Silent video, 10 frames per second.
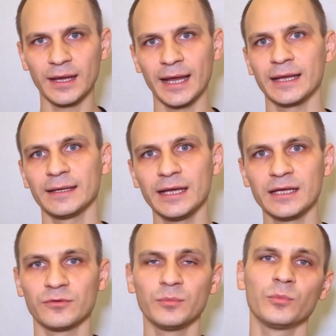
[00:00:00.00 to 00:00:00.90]
and
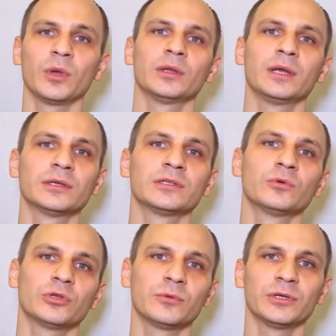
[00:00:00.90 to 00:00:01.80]
deliver products
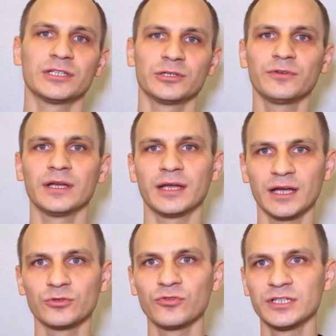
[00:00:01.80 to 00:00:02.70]
to specific
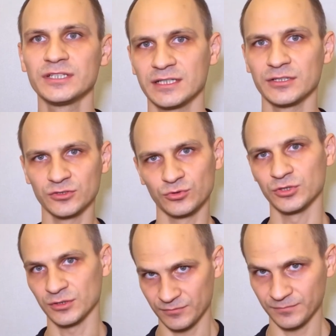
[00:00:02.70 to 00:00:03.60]
countries in the
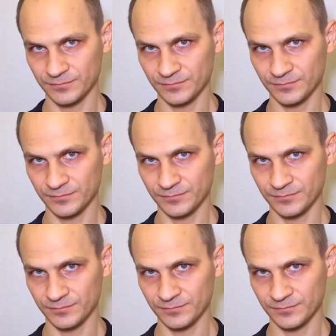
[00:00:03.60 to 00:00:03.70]
Union.